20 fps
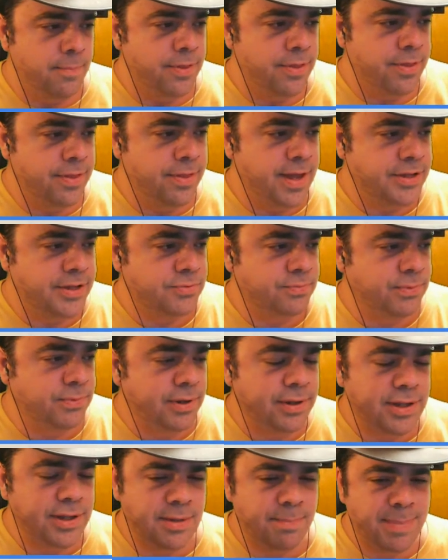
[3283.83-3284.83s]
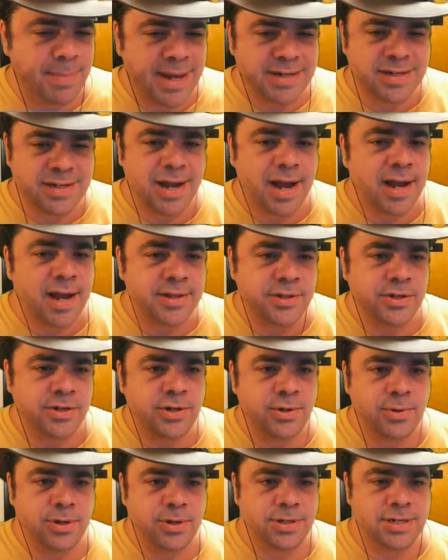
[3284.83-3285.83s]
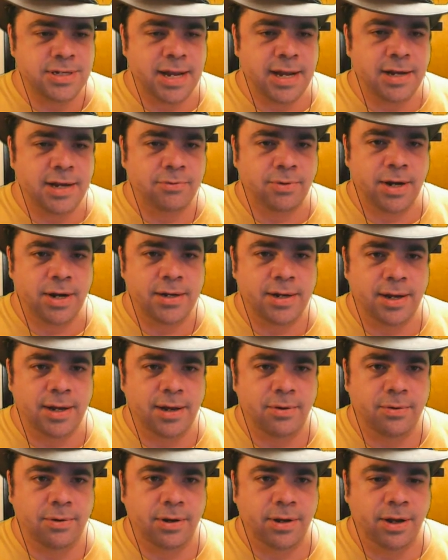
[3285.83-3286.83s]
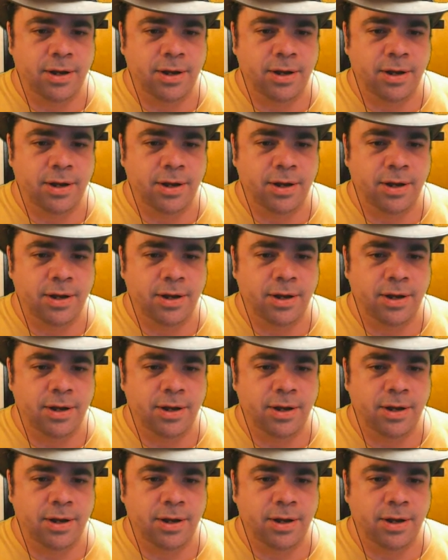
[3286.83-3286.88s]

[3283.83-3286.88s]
That's really the best guidance you can take right now,